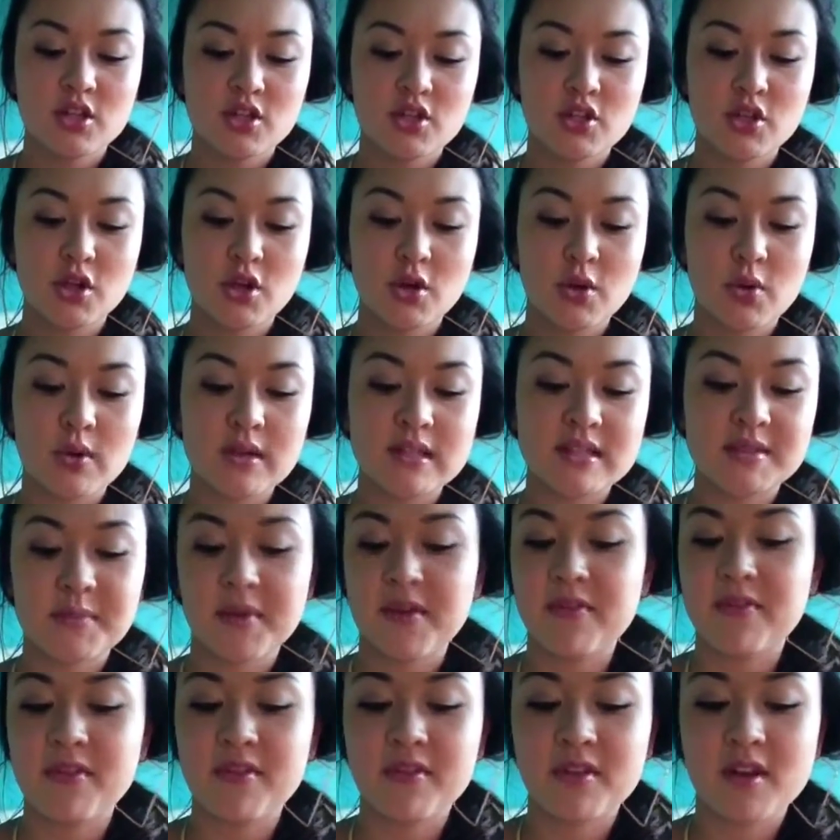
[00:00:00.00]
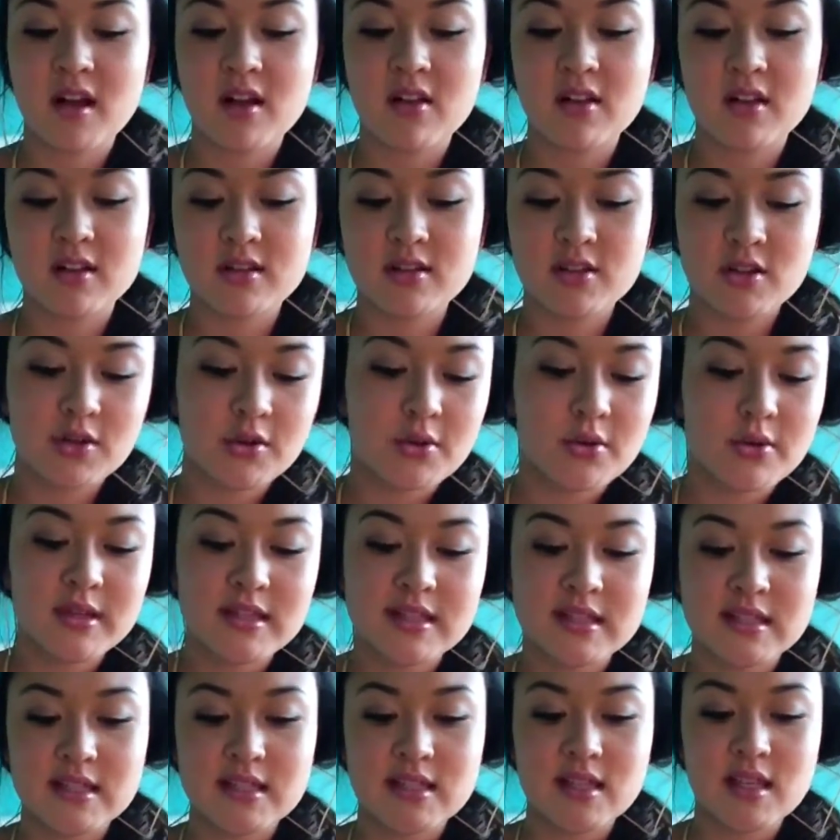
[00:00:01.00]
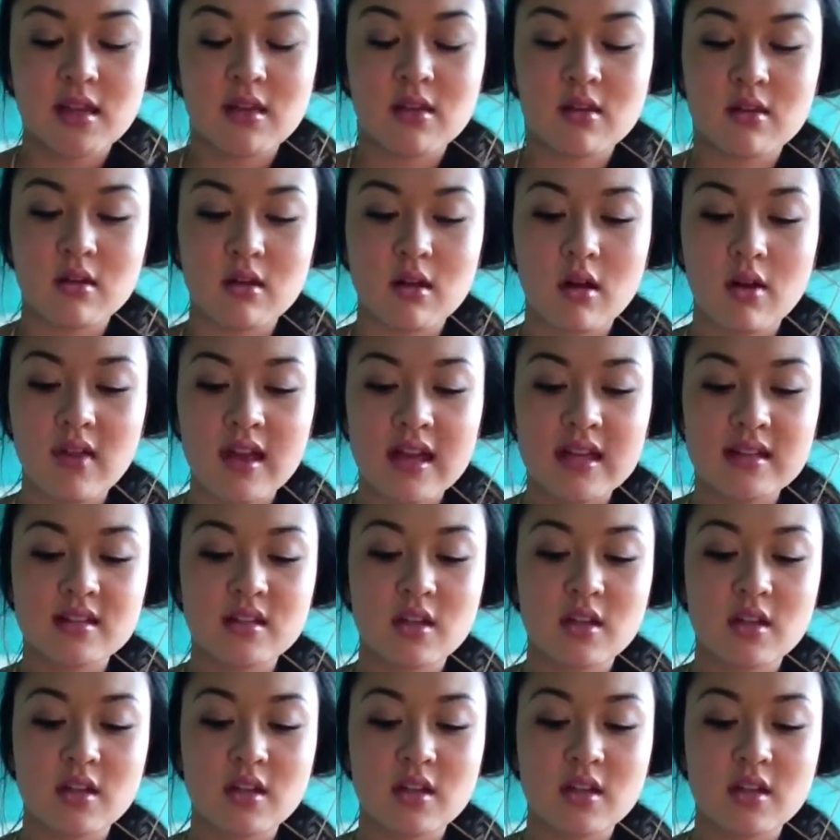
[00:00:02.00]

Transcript: Turquoise is my favorite color. Turquoise and teal and all that.